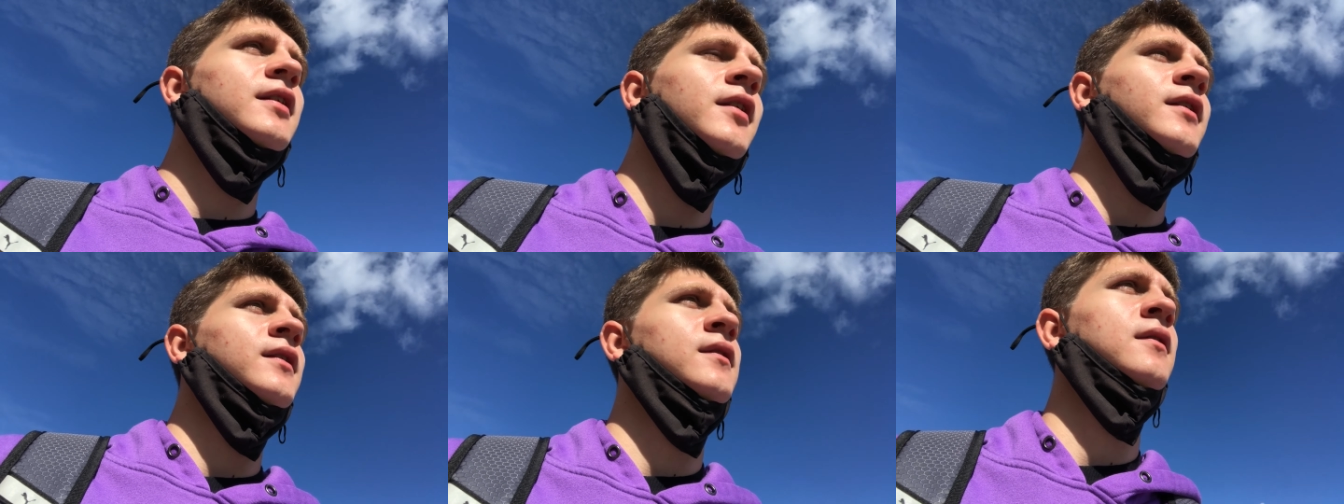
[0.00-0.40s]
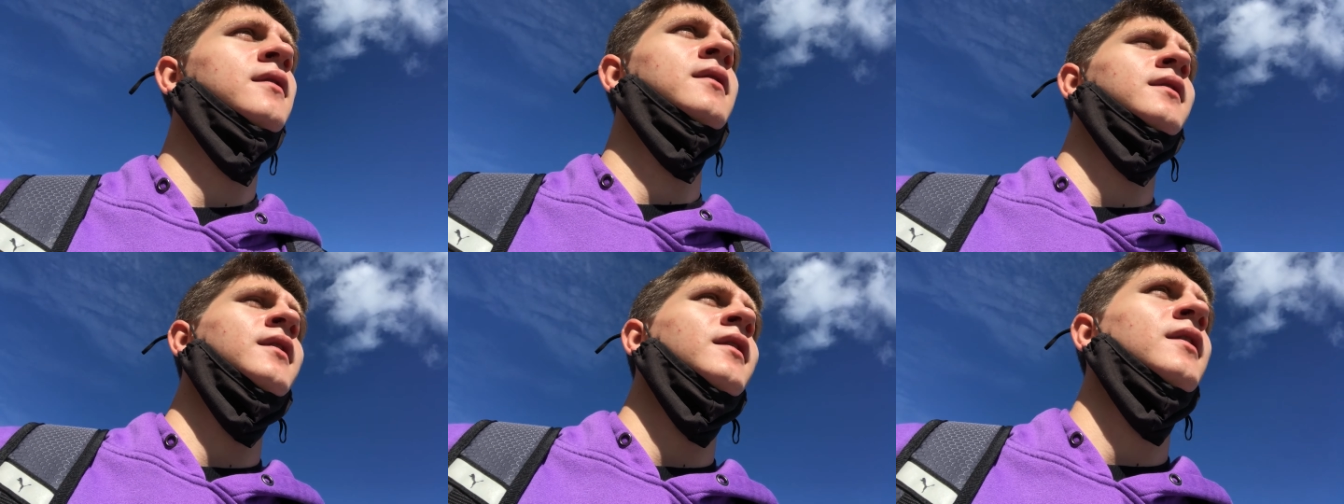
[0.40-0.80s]

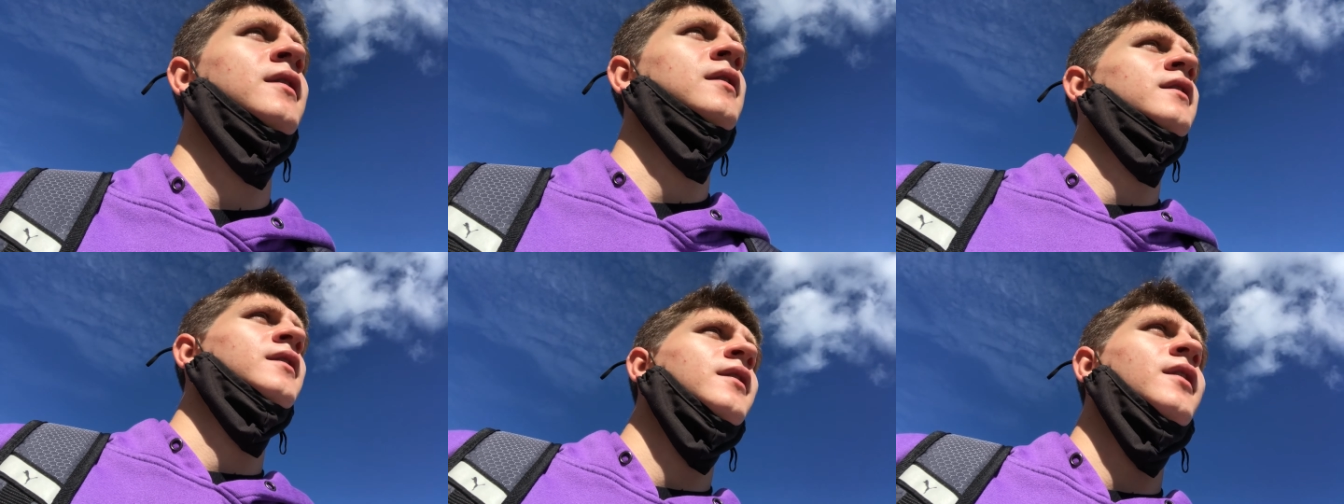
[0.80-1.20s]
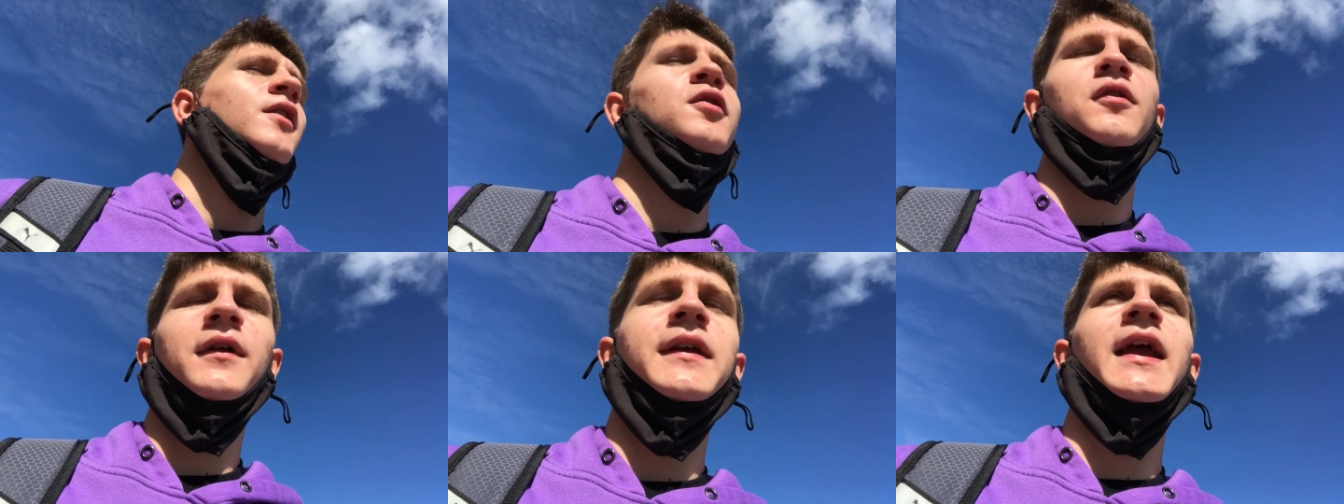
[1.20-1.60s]
oh,
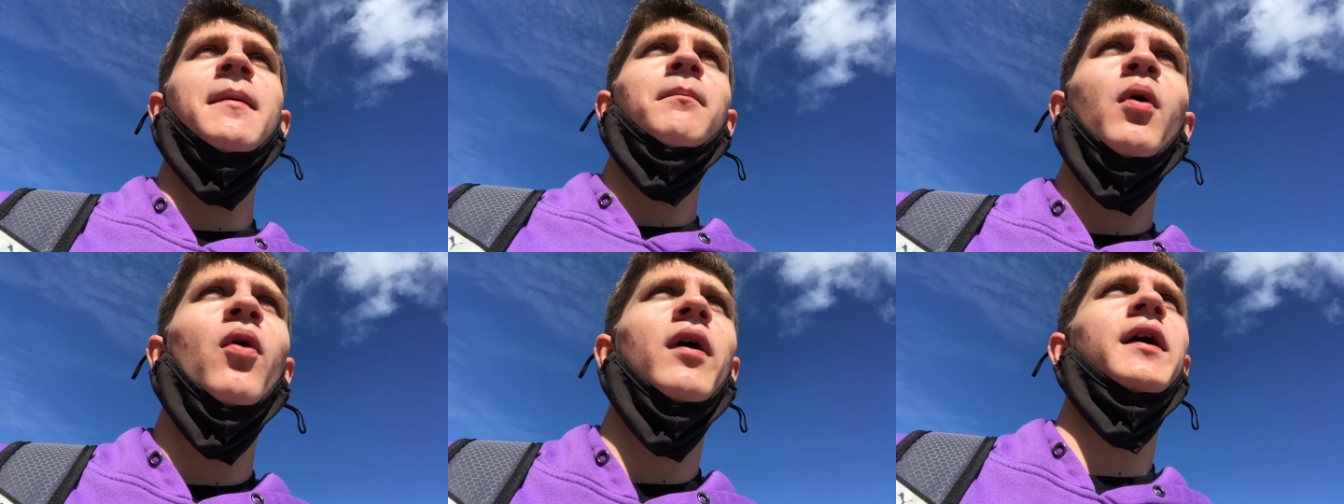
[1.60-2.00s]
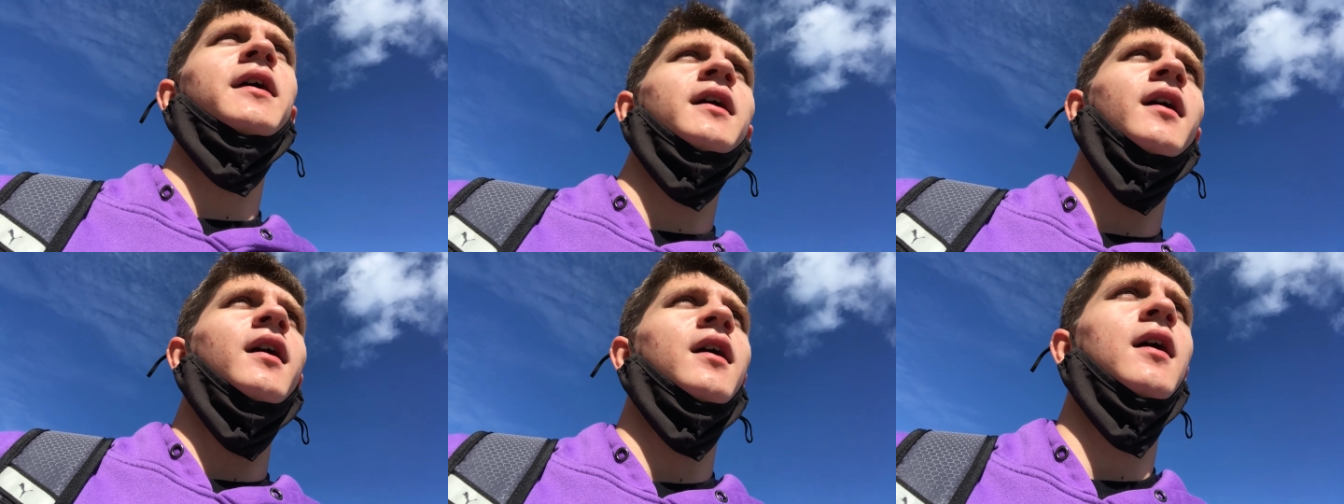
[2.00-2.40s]
no, the Game
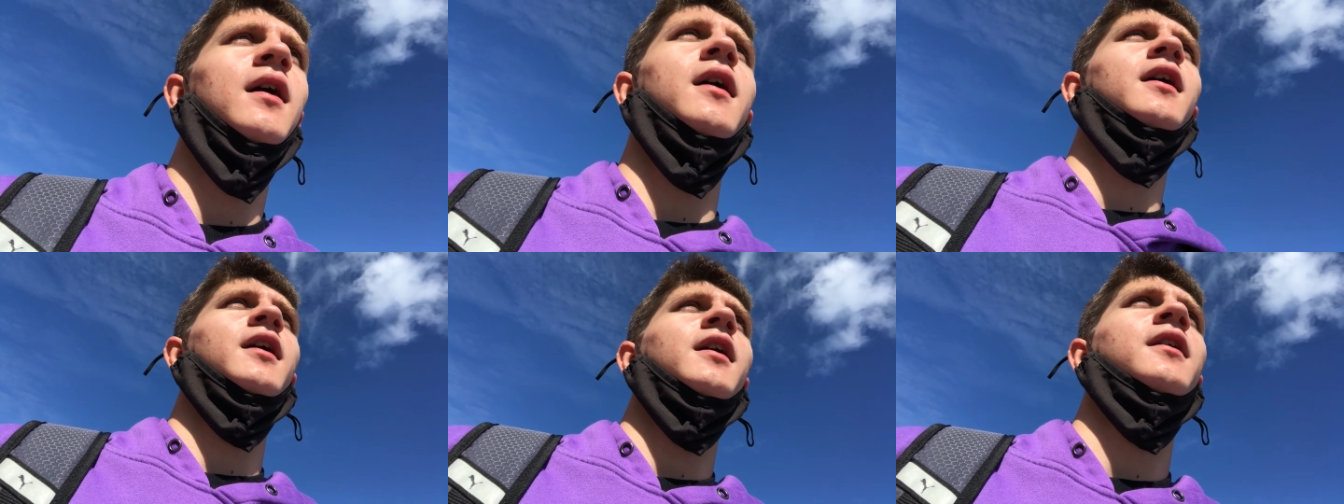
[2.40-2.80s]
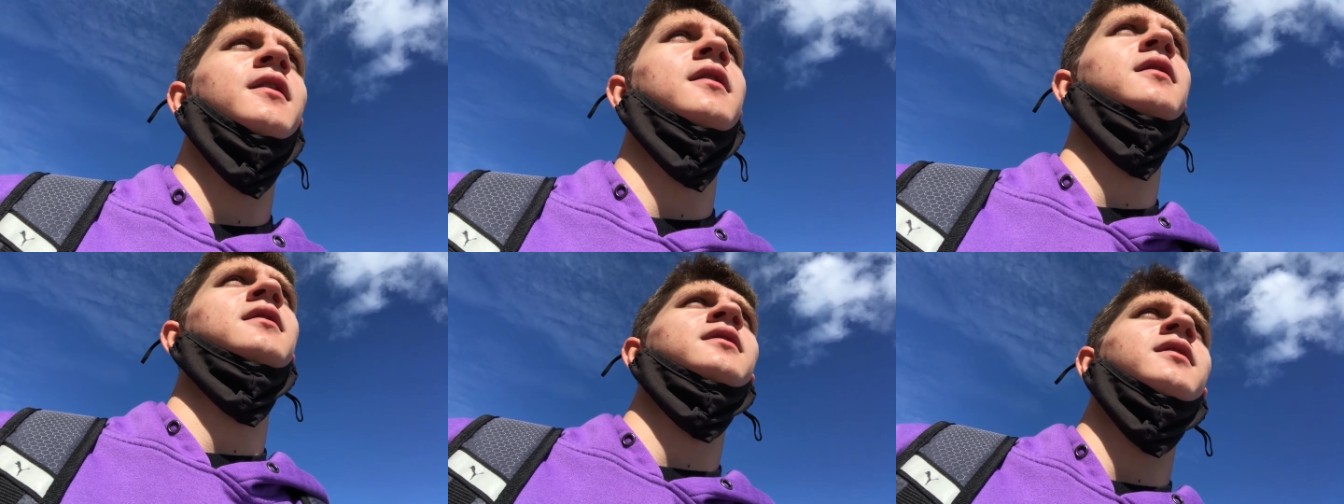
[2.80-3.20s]
Boy, uh,
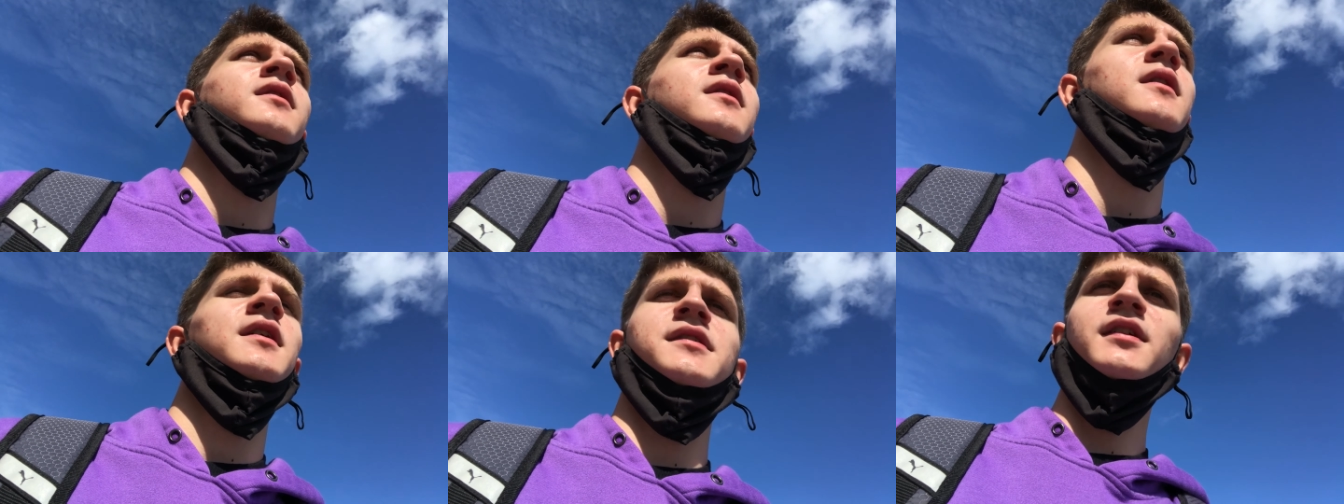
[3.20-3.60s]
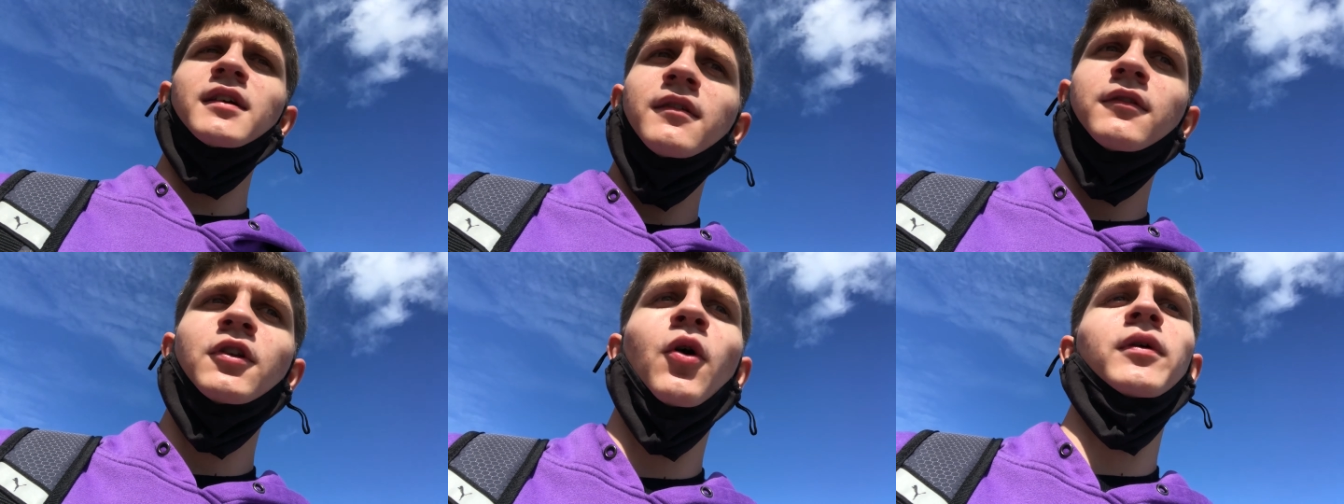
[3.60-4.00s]
is it?
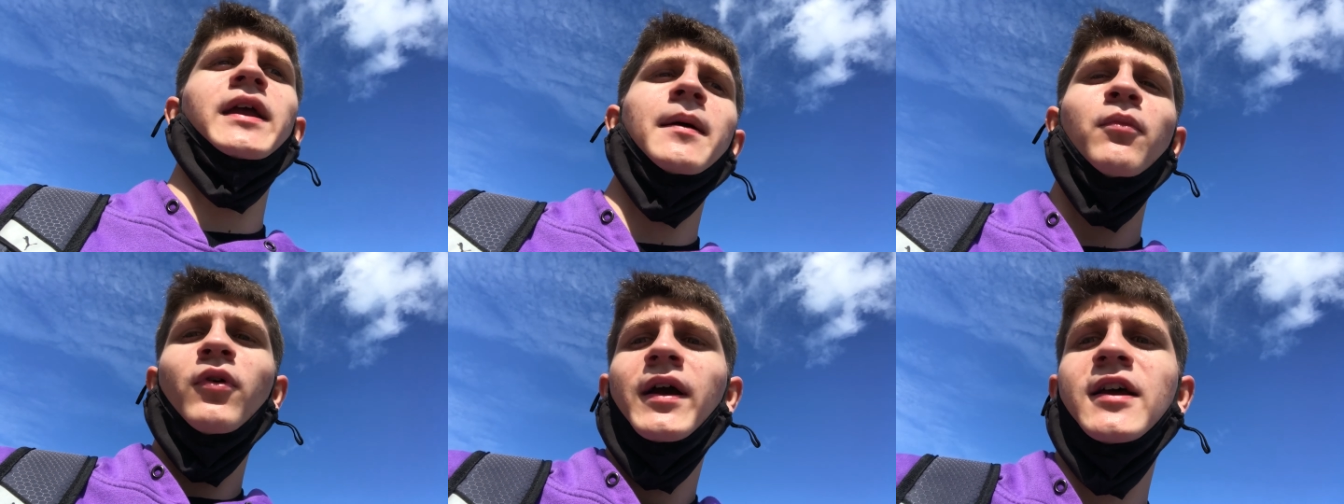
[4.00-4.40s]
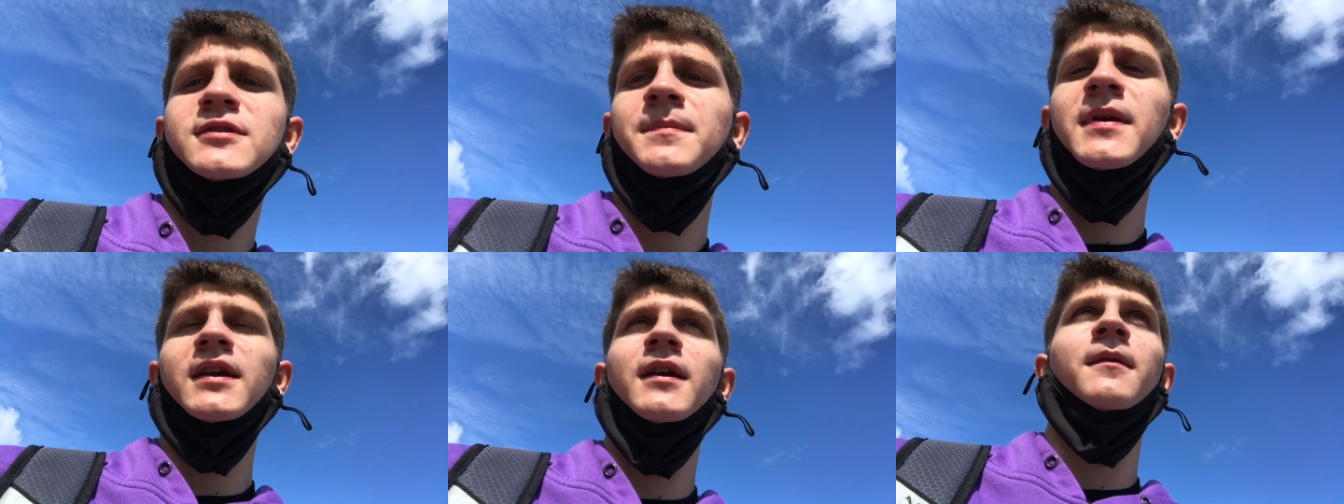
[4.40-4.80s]
No, Game Boy
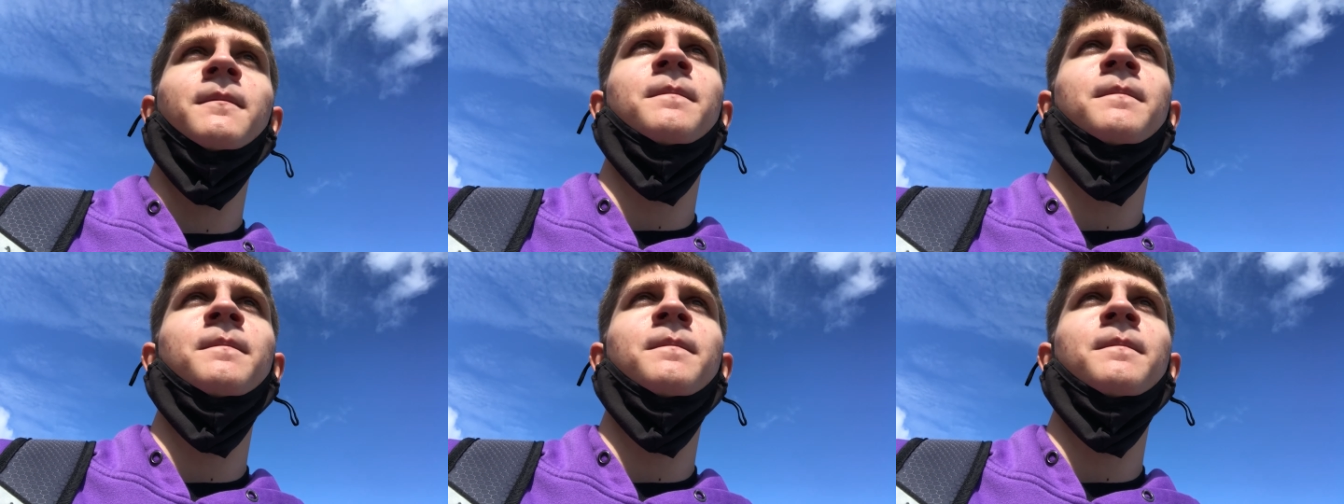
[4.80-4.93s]
SP.